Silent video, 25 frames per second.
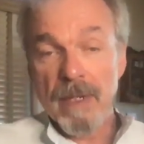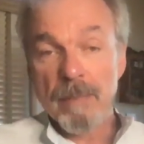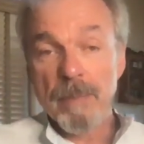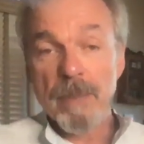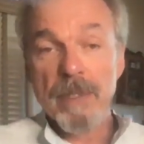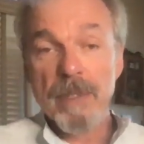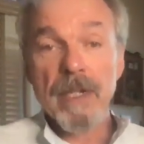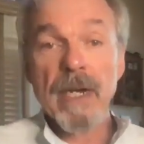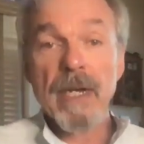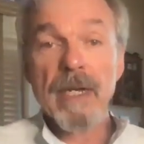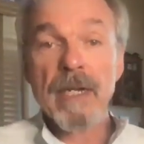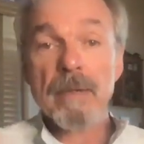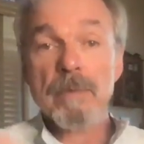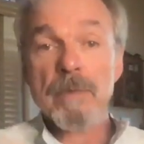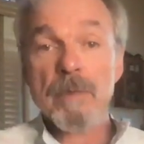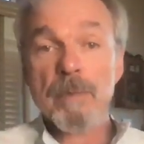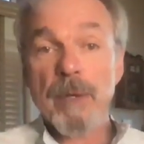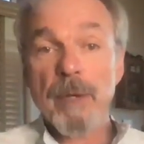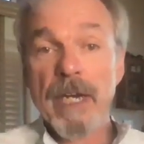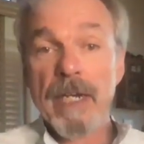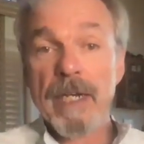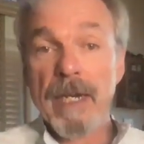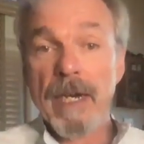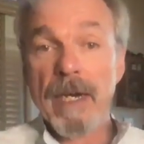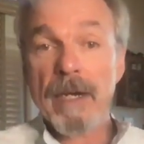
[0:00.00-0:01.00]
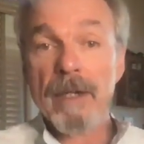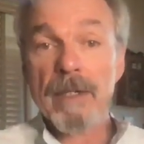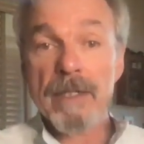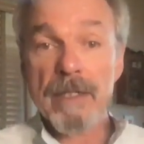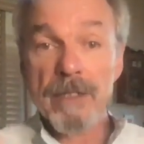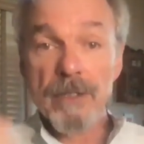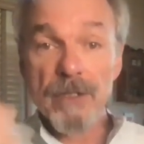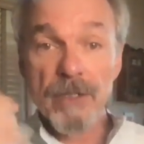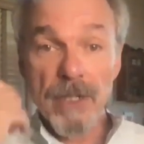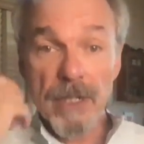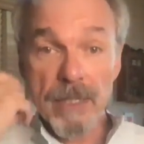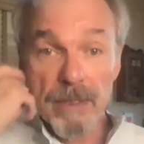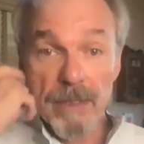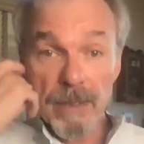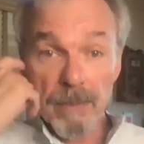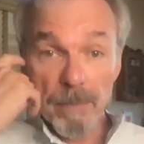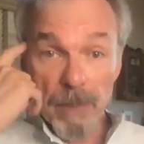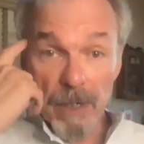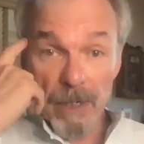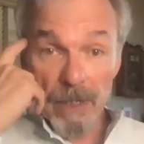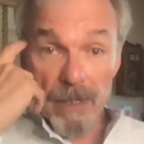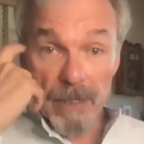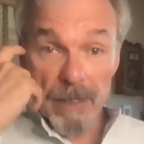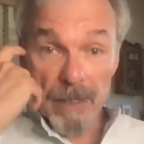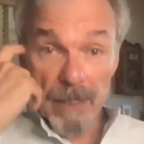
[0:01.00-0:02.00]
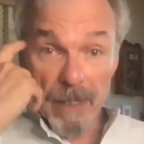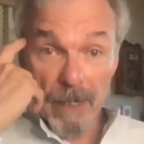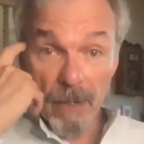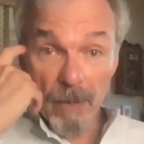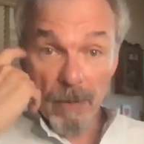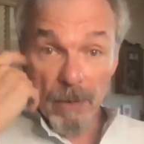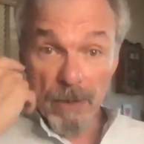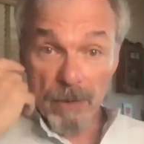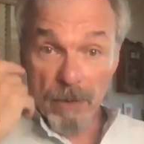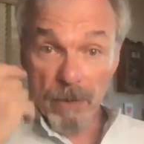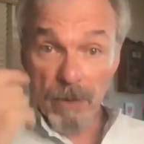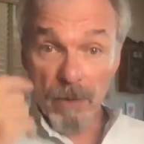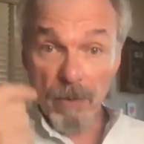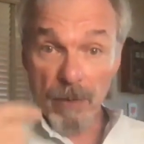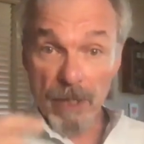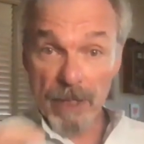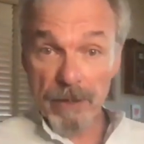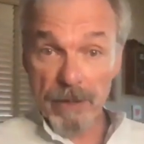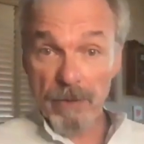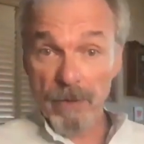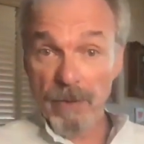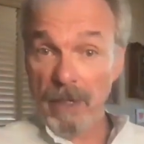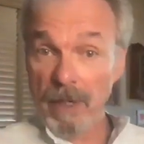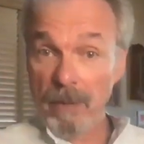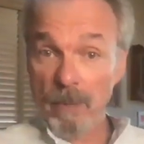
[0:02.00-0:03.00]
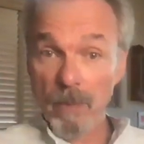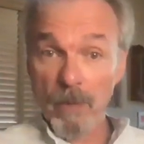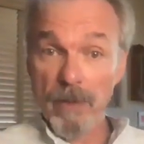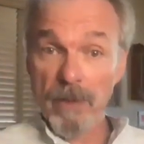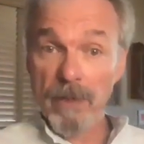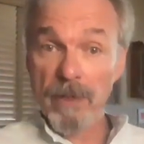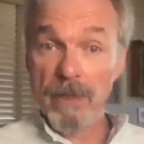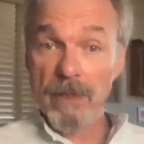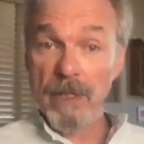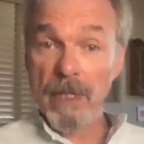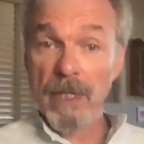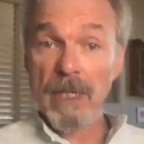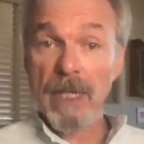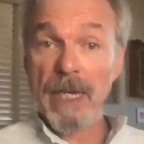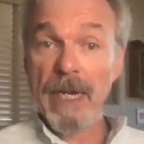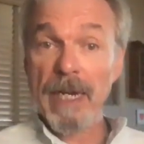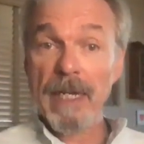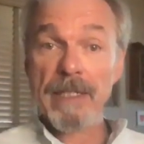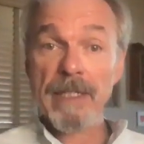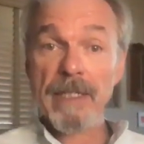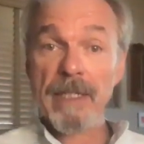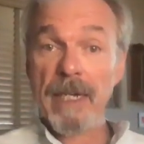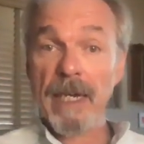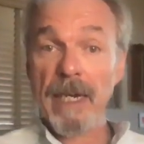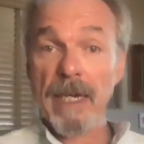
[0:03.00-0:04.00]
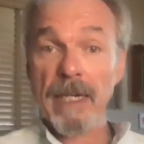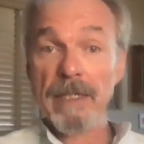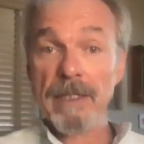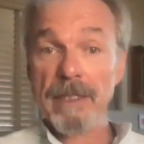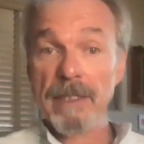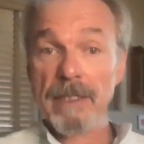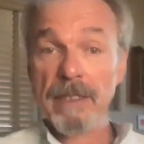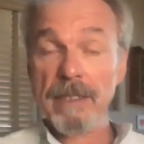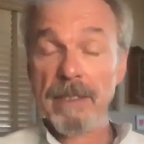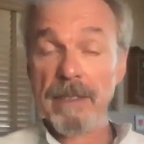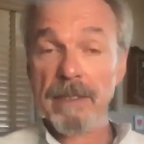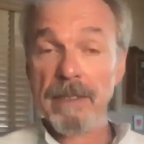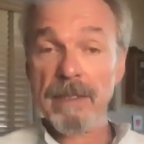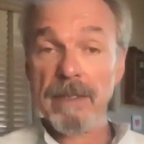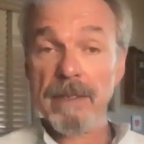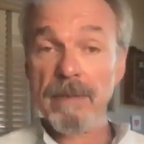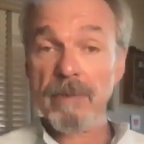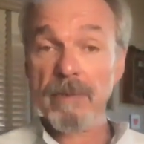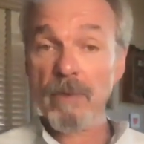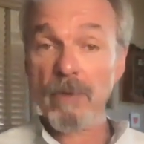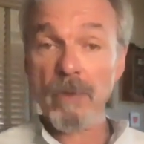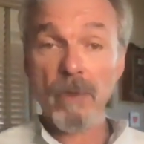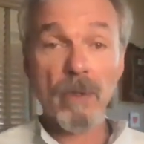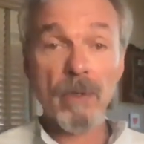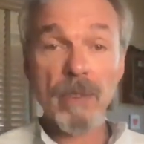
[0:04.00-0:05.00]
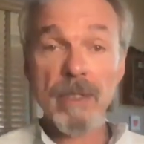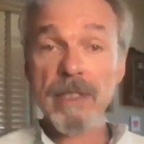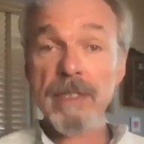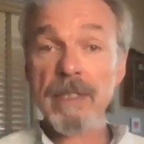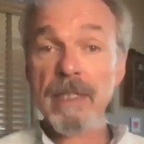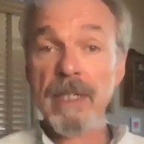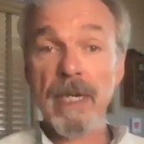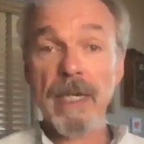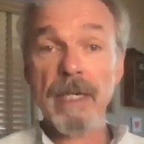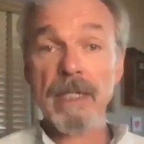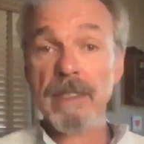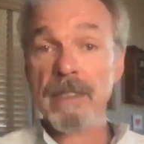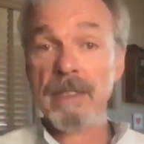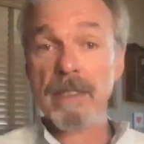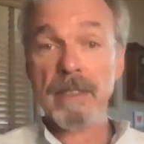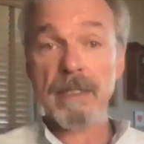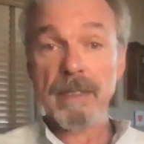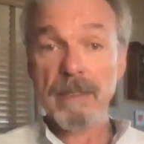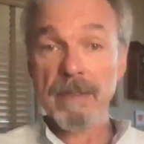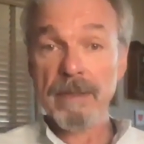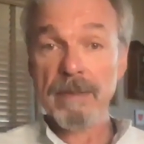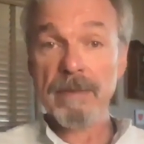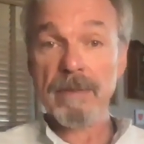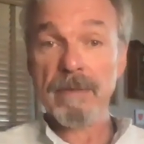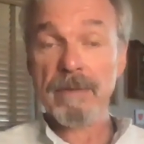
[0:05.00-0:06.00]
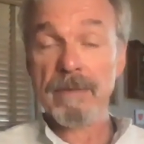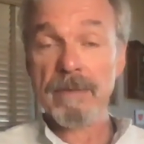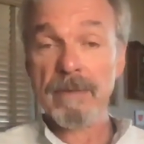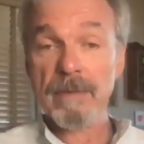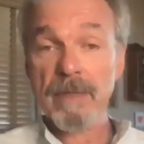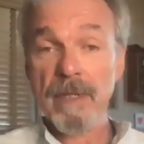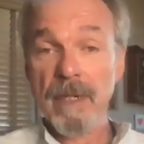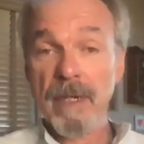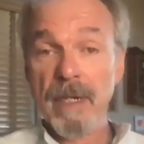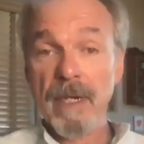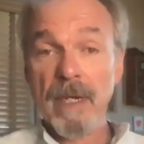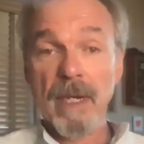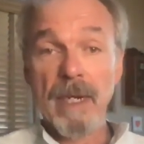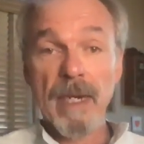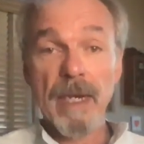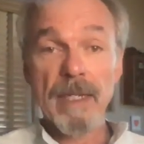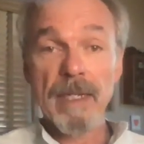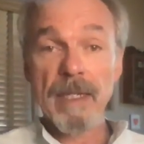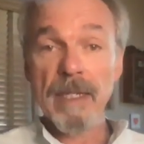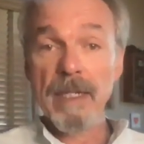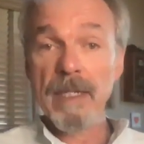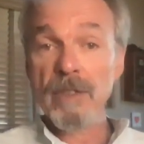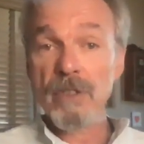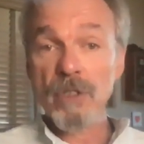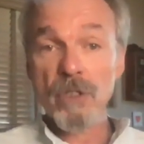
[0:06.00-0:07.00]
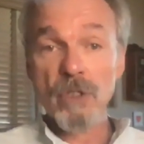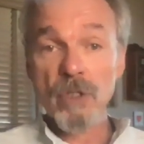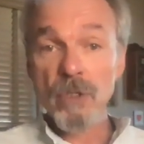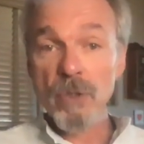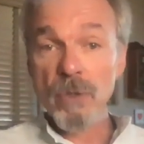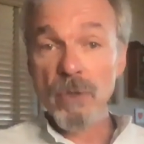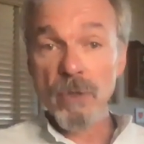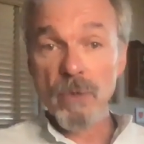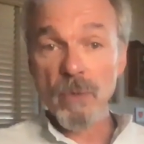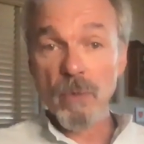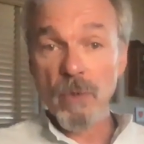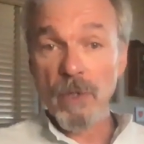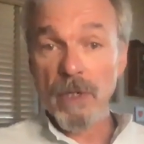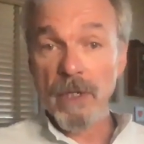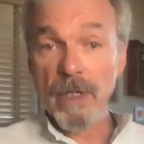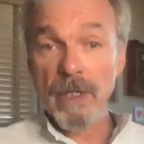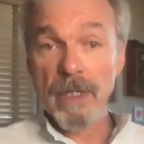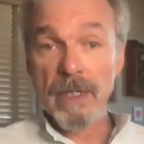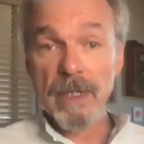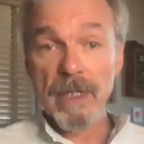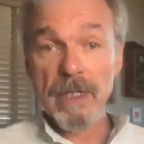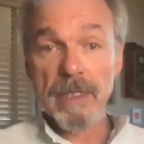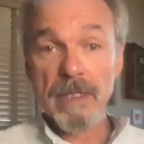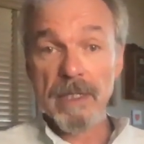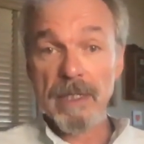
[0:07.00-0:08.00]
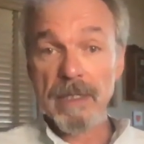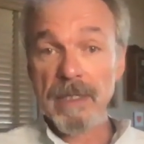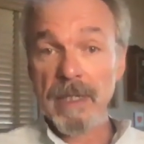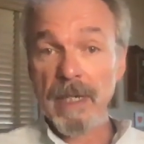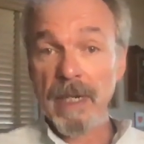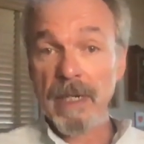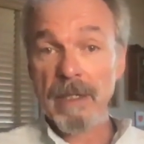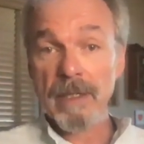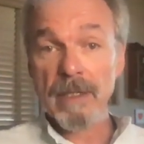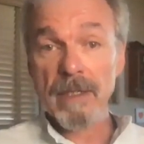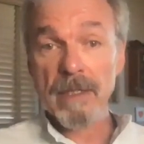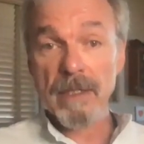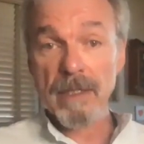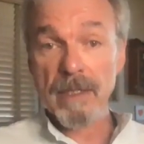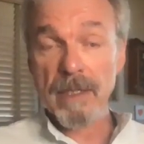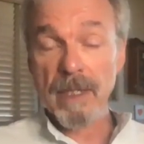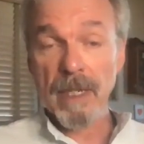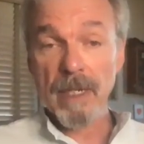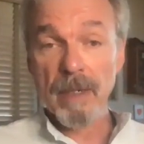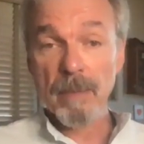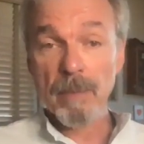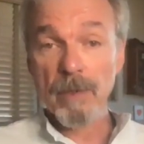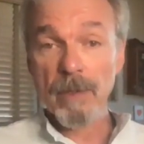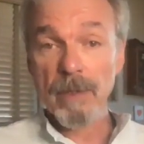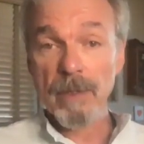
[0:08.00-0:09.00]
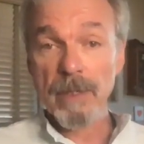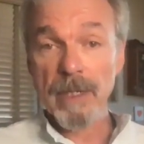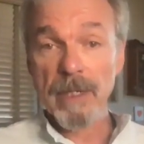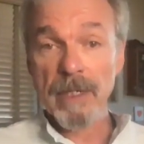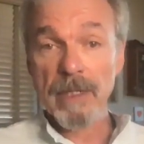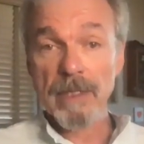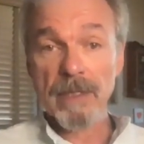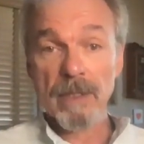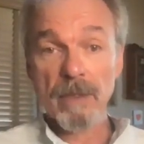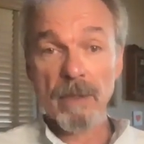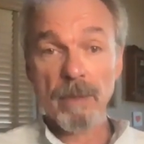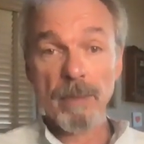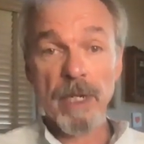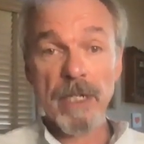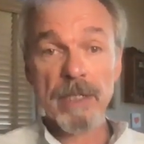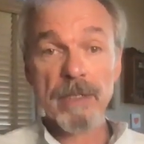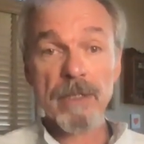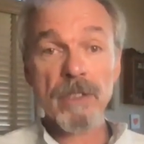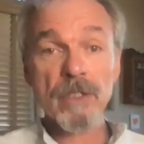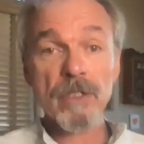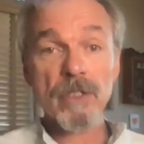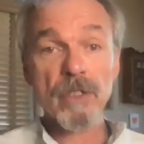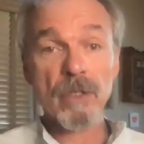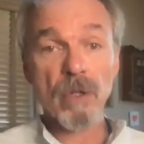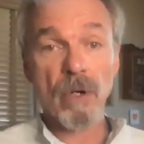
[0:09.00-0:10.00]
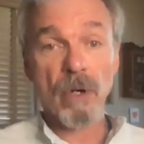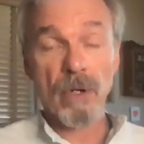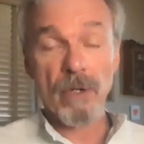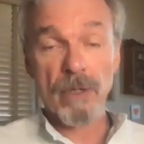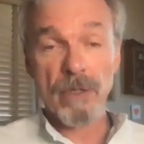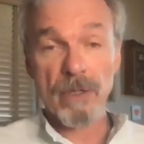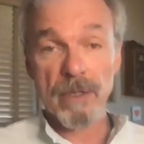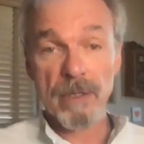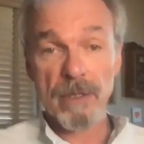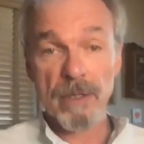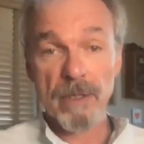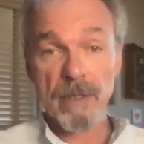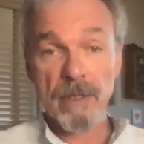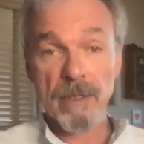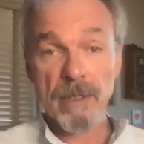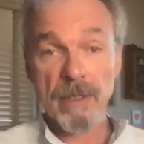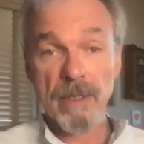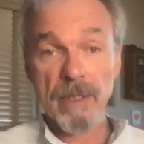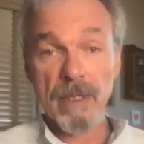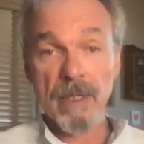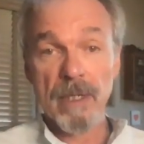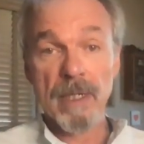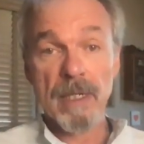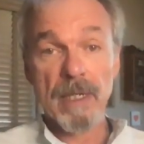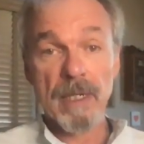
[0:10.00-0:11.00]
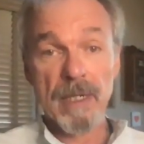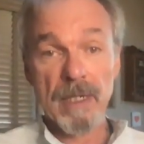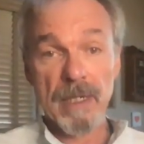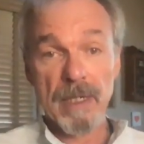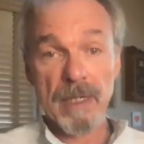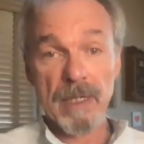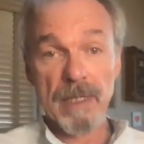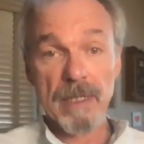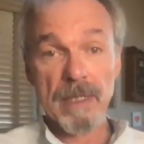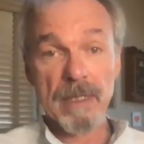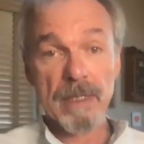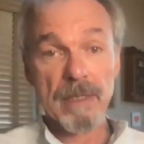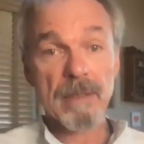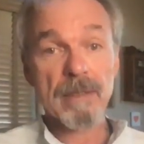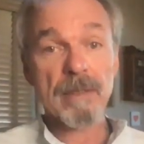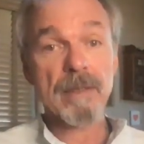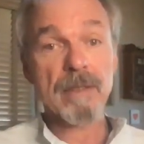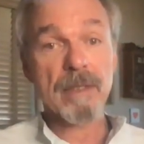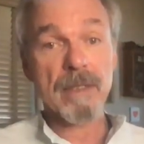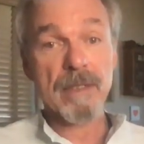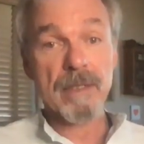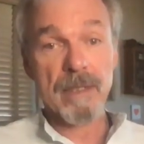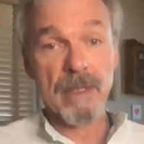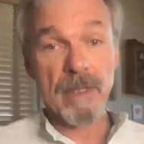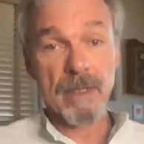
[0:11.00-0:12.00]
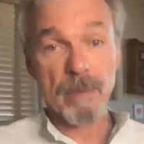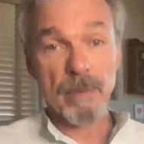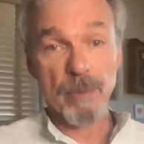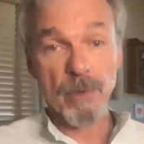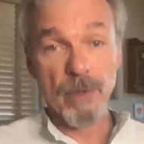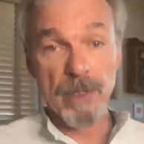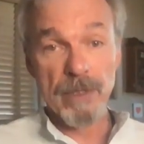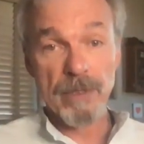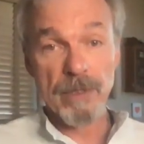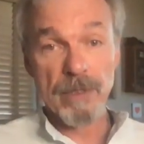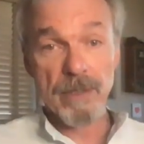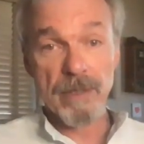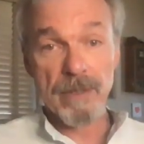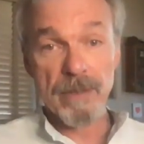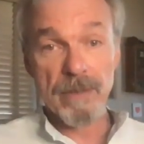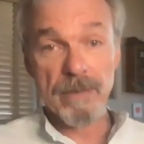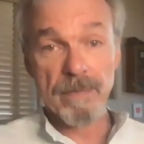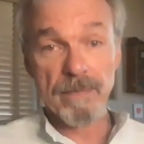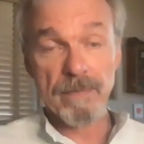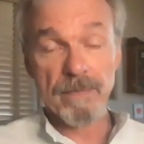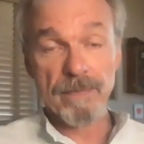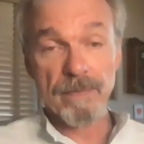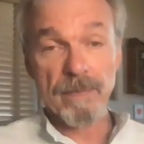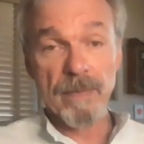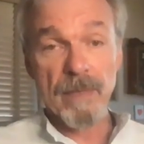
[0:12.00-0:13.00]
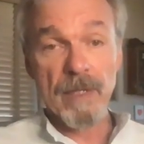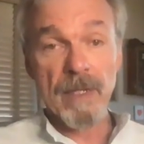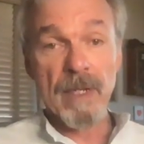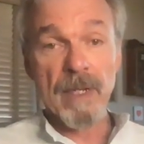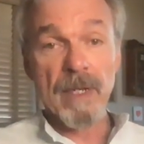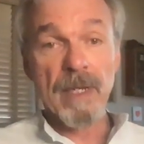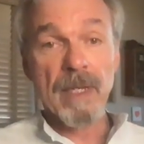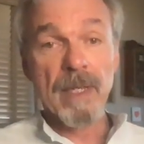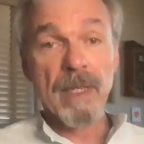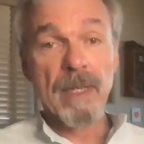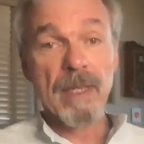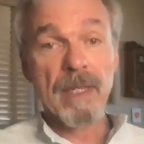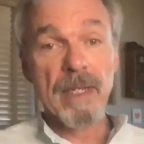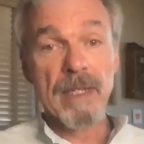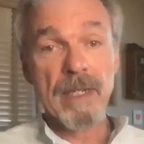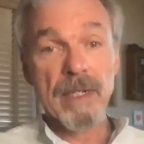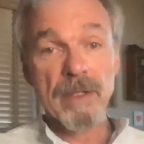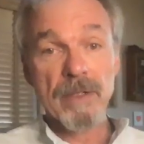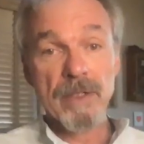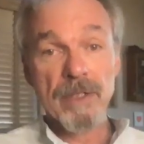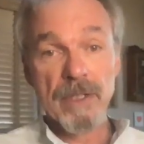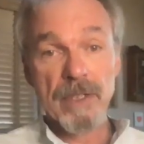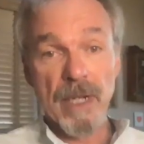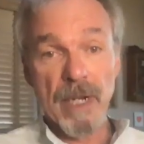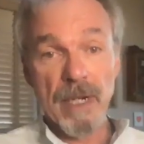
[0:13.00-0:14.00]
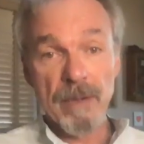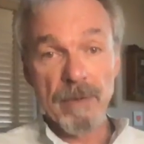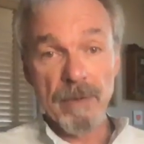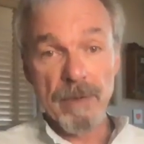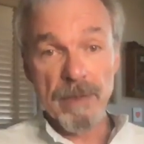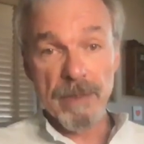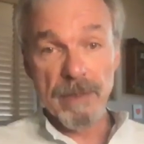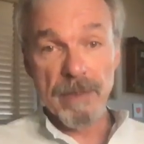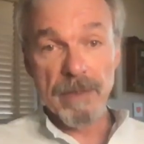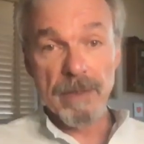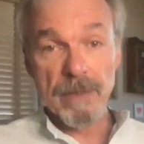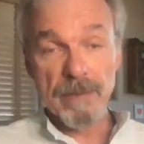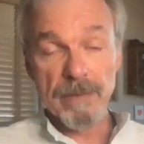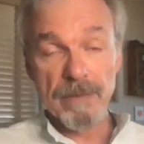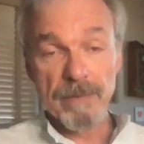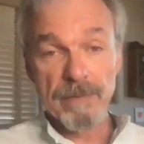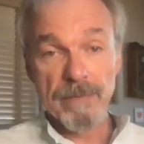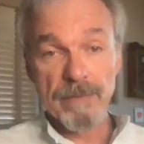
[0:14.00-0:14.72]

But the guy comes back out and he's changed the money, and they go into a restaurant where there's a glass case with all these cakes in it. And they each choose one, and they sit down at this table. And as they're about to start eating the celebration, they hear sirens.